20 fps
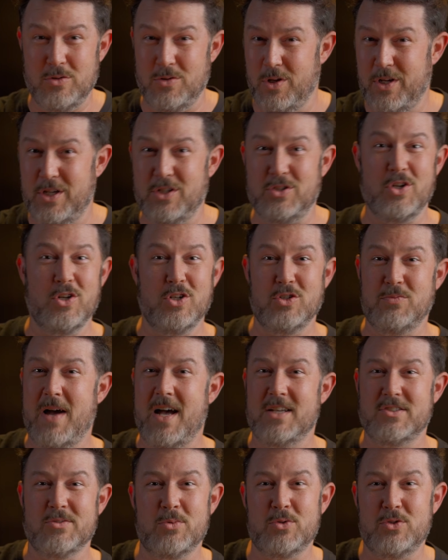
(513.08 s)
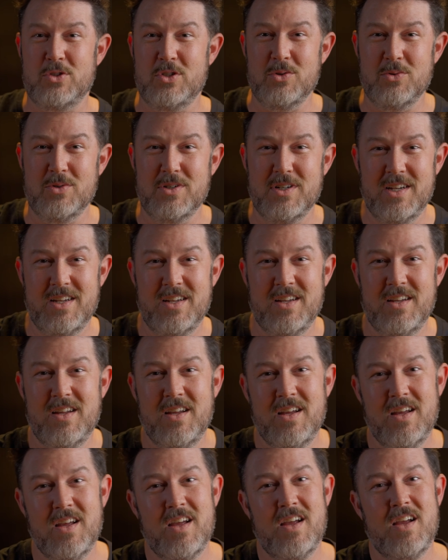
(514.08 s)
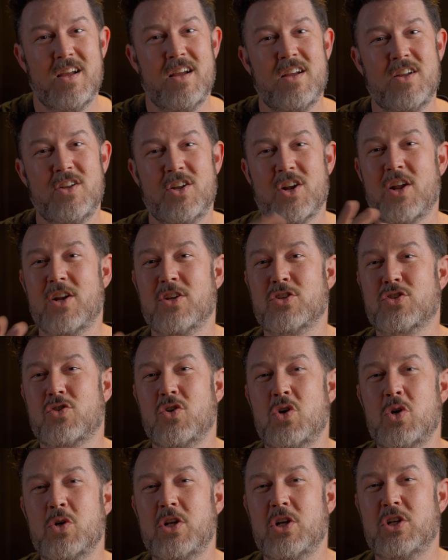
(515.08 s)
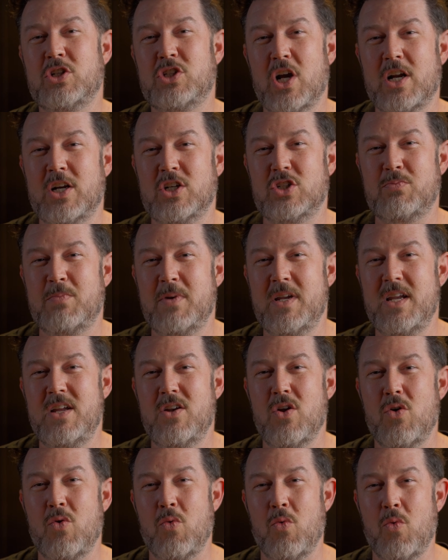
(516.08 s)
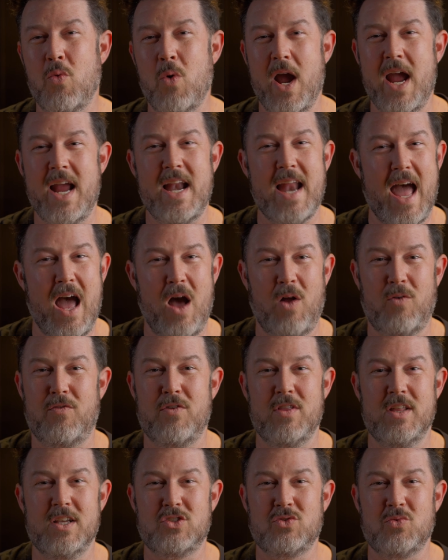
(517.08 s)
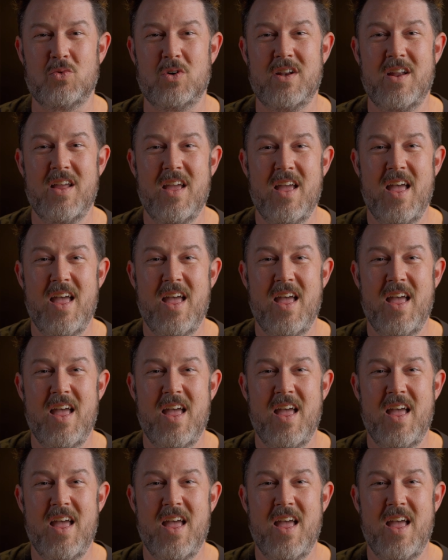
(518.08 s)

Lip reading: look as good as possible too. You're going to scroll your shutter speed way down for this one,